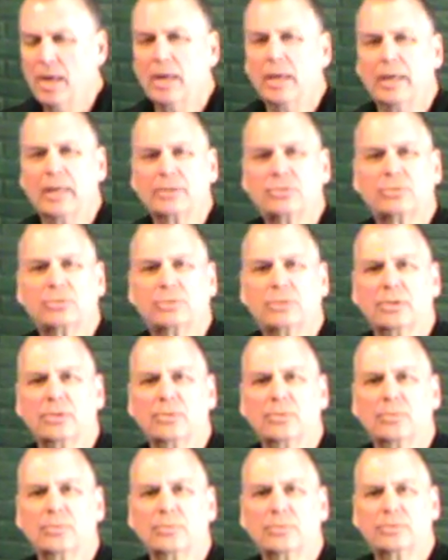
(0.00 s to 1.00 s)
It's
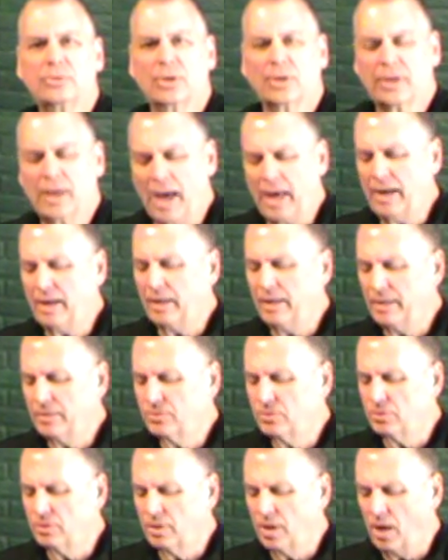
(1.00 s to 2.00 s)
to kind of
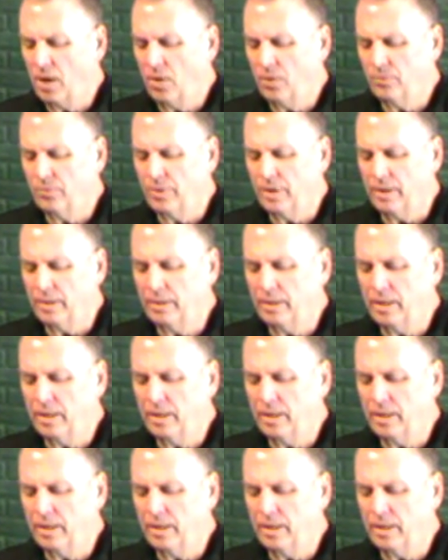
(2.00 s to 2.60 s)
let you know that,